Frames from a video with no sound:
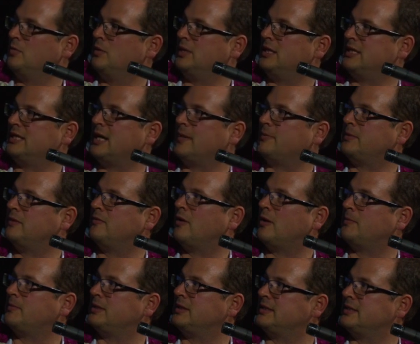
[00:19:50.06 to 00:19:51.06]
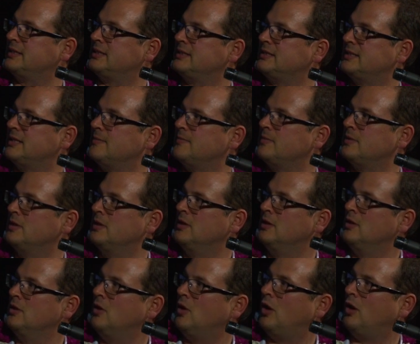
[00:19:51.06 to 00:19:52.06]
with the adaptive optics system,
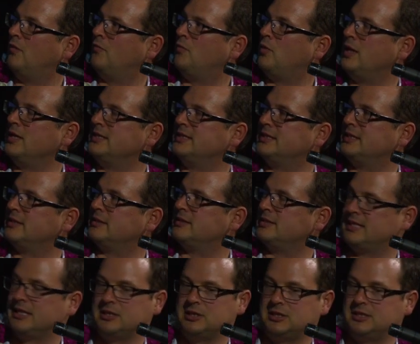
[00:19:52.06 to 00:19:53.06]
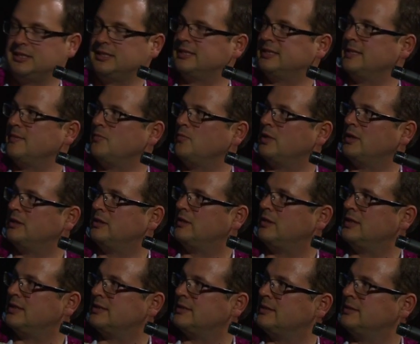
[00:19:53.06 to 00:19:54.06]
of one such system where there
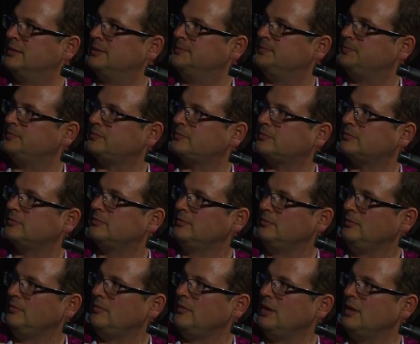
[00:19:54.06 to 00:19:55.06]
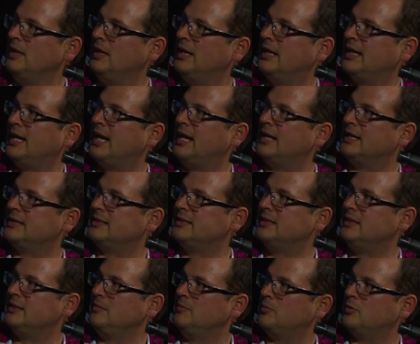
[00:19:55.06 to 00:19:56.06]
is a
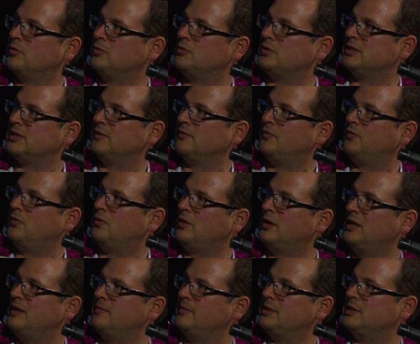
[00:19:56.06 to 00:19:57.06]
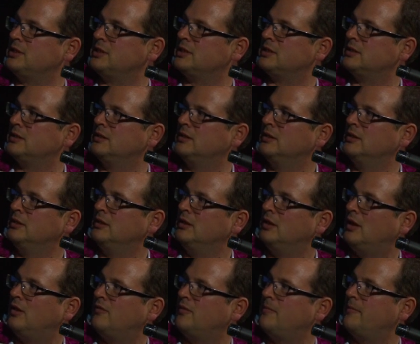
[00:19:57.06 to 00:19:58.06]
galaxy producing 4 images
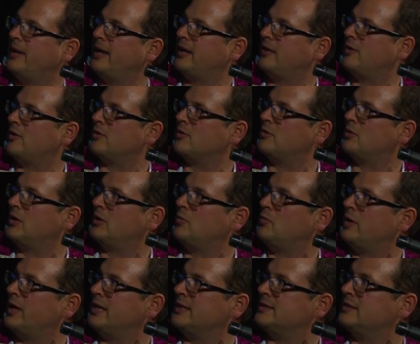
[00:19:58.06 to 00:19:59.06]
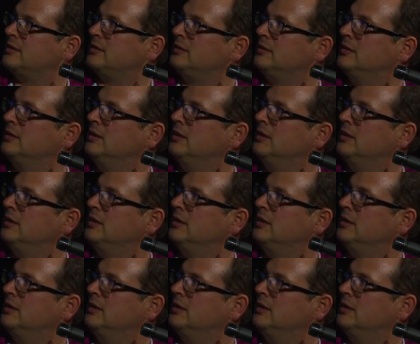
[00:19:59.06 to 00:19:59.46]
of a background quasar.